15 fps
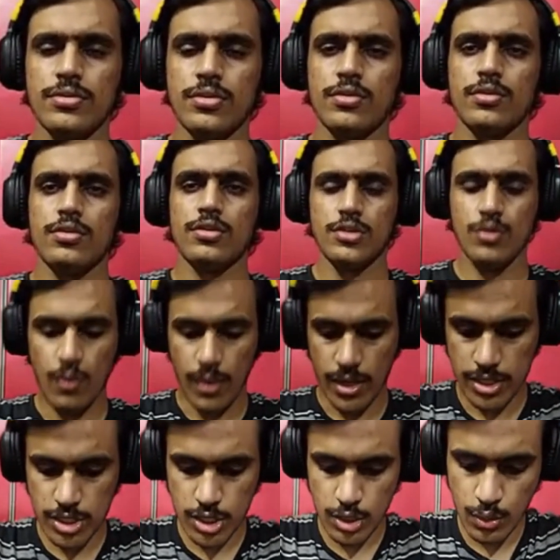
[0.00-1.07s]
So, so
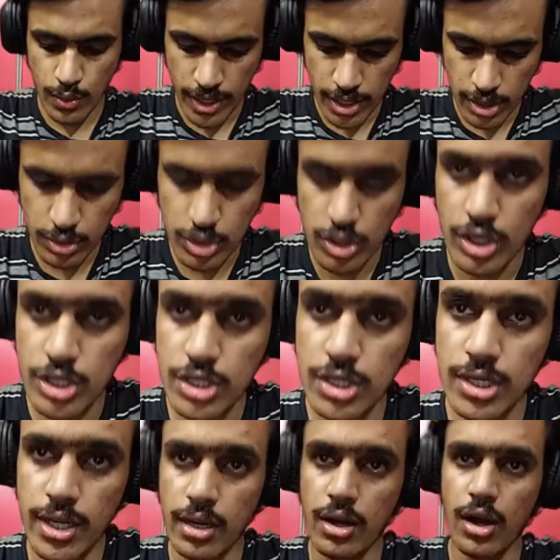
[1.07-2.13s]
once you went to
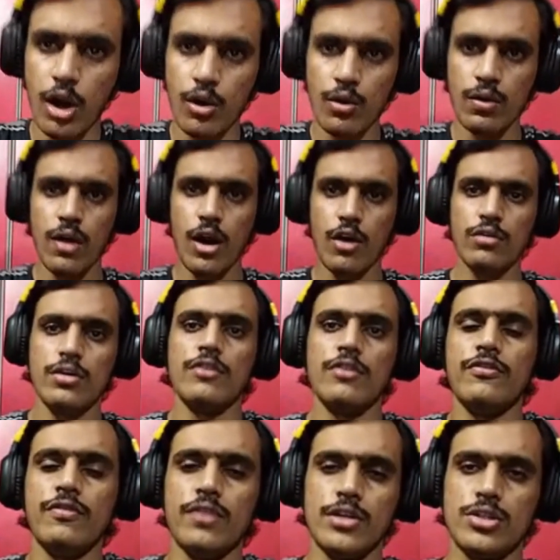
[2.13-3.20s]
Georgia Tech, how how
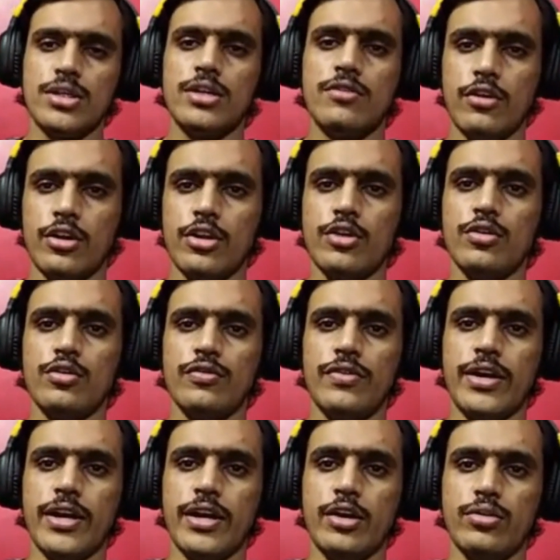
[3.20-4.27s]
tough was it for you to
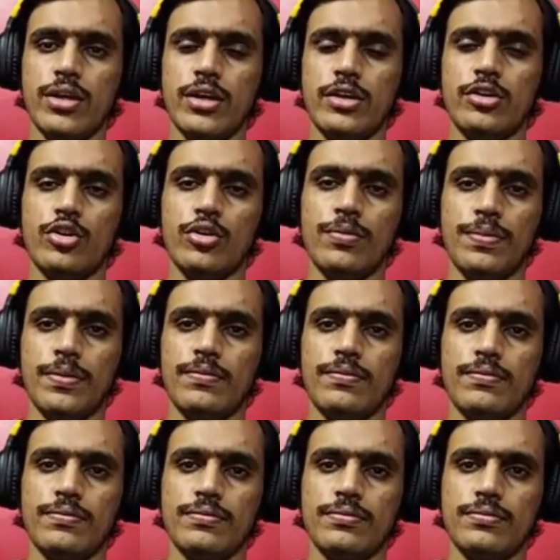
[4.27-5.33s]
fit into their group?
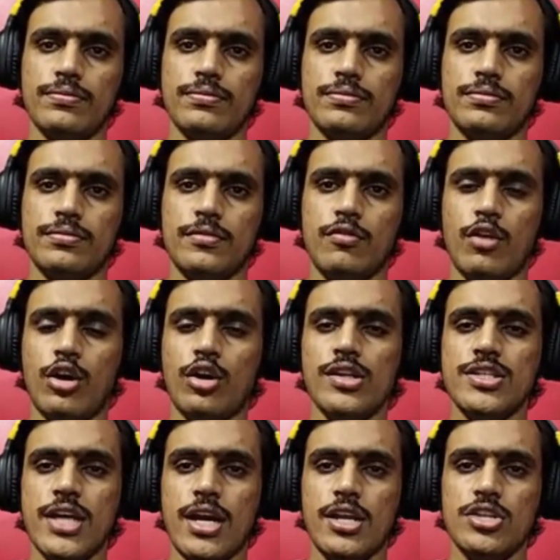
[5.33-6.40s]
What
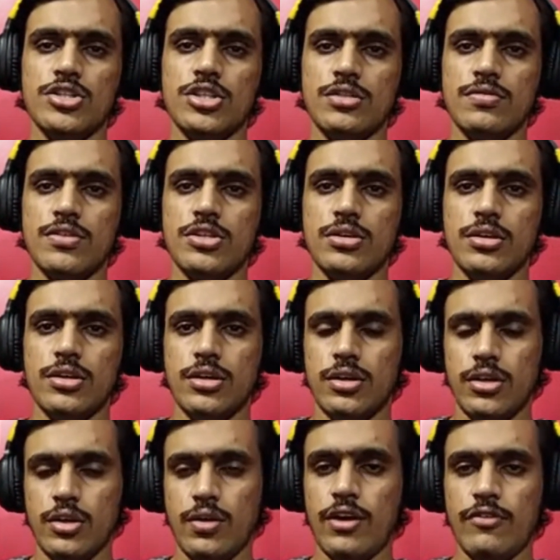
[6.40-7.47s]
all challenges yeah, you, so, you